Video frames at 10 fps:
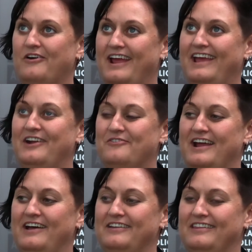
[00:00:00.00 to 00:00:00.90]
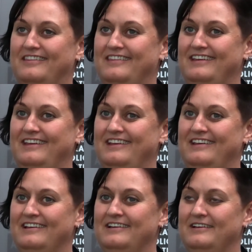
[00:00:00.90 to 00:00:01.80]
got our head around
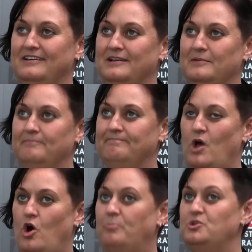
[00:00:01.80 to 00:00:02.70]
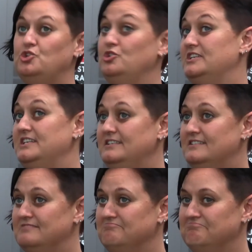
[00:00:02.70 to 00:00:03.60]
the
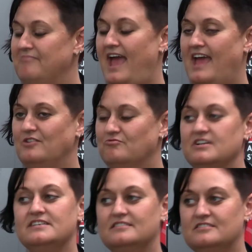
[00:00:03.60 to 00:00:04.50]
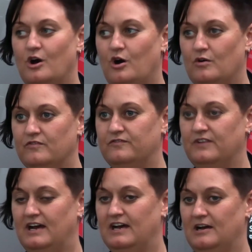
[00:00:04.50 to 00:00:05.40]
opportunities and risks of
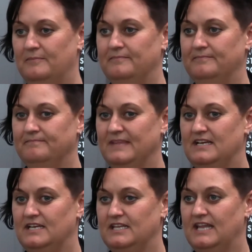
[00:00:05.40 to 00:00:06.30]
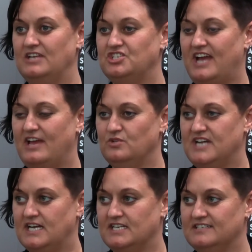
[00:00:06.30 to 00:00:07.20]
large-scale
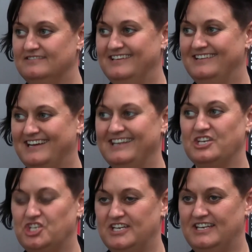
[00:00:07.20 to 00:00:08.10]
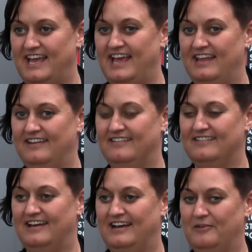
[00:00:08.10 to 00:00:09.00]
data collection and
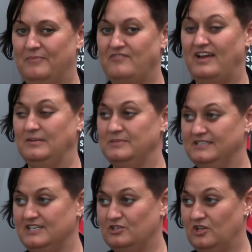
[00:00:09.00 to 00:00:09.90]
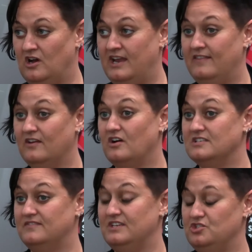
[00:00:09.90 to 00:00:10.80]
availability online and the
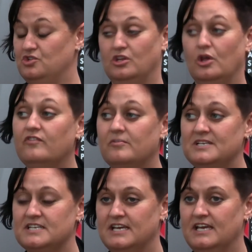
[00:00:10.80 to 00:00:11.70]
kinds of things you can learn from it.